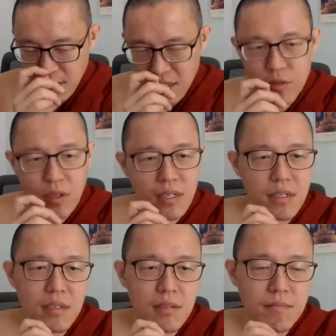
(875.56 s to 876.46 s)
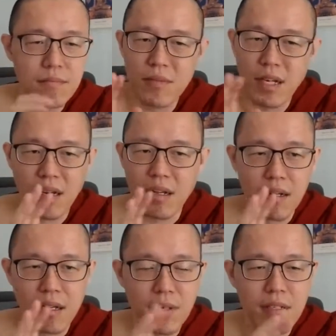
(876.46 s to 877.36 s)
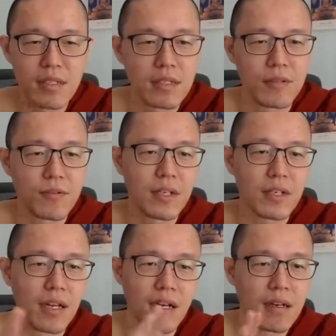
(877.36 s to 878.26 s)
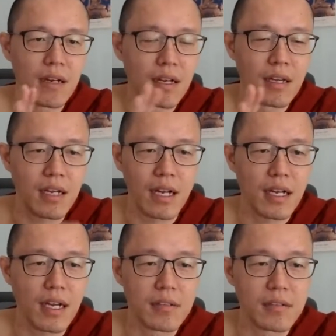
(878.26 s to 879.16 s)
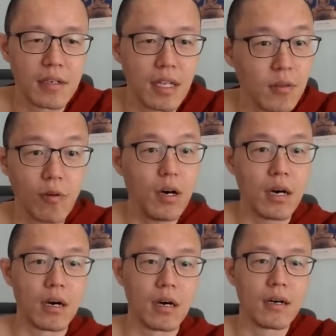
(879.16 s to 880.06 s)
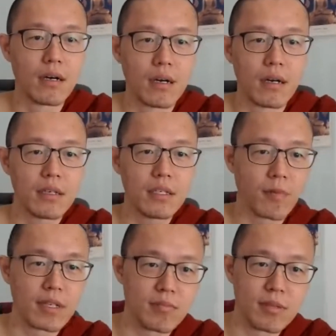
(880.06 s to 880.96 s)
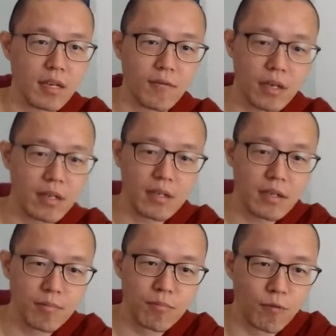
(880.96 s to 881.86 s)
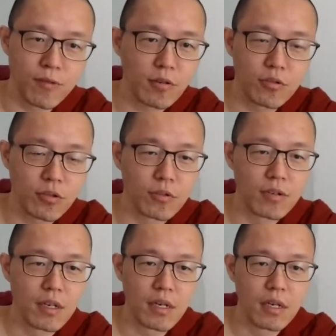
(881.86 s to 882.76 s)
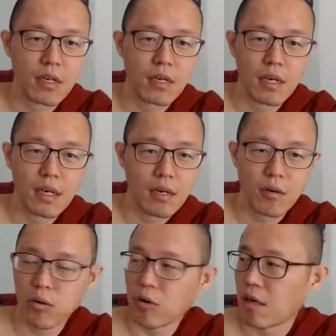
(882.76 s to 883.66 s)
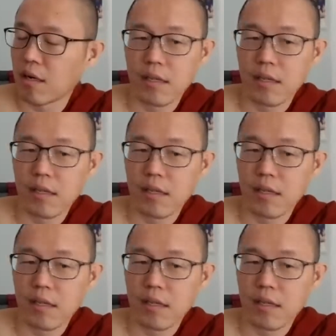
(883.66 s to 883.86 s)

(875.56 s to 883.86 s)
this one, a bit difficult, I can't answer, then wow, this must be some very profound truth. Whoa.